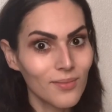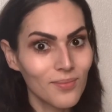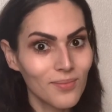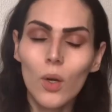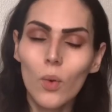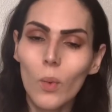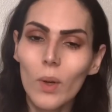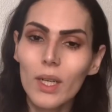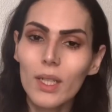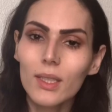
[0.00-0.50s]

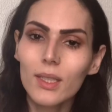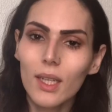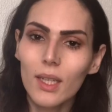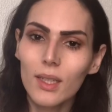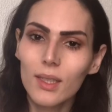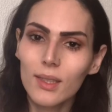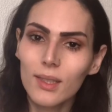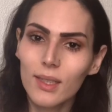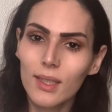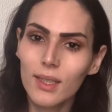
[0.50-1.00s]
What it does
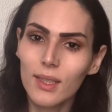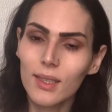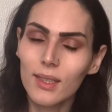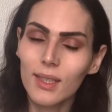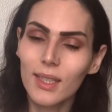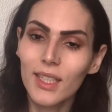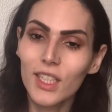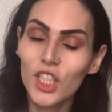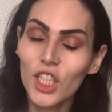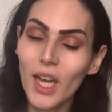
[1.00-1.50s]
is
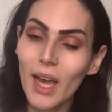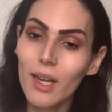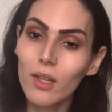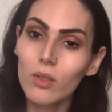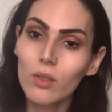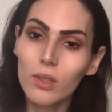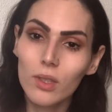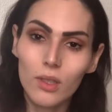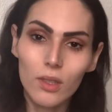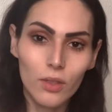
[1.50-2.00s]
it
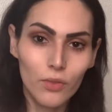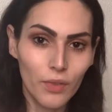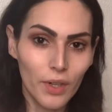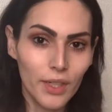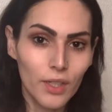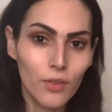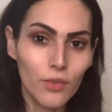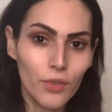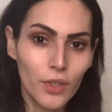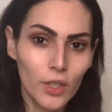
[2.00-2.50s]
channels the radio
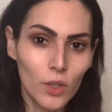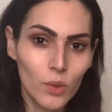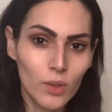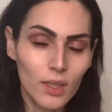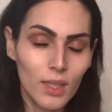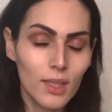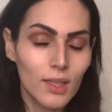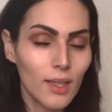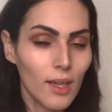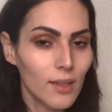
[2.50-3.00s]
frequency
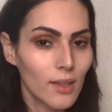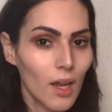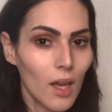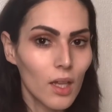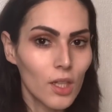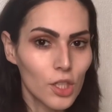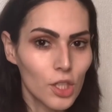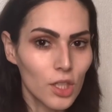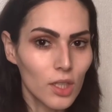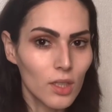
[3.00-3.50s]

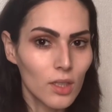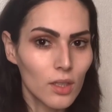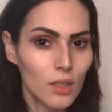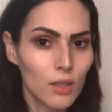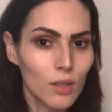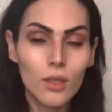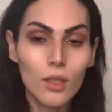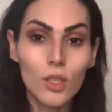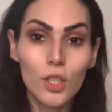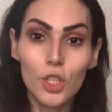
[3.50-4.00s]
technology
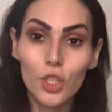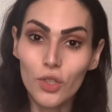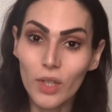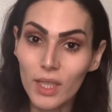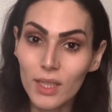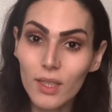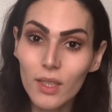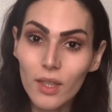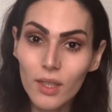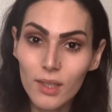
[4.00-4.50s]
to
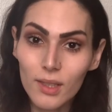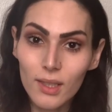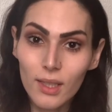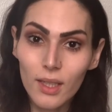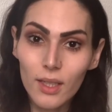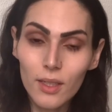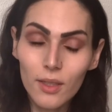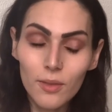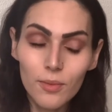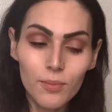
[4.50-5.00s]
strengthen the
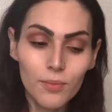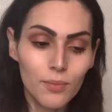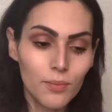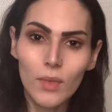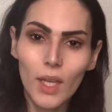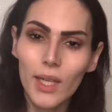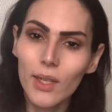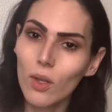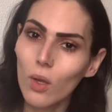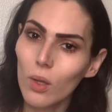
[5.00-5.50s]
skin
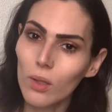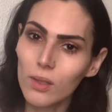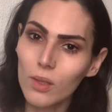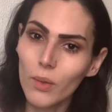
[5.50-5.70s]
and also